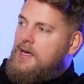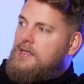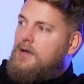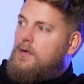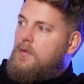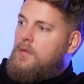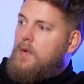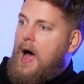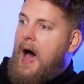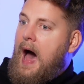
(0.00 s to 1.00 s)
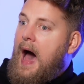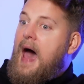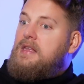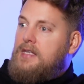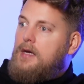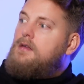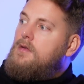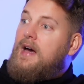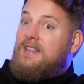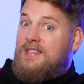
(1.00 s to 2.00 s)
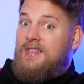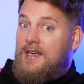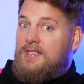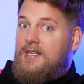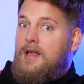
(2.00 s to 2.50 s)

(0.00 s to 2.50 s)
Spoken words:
So I tell you guys this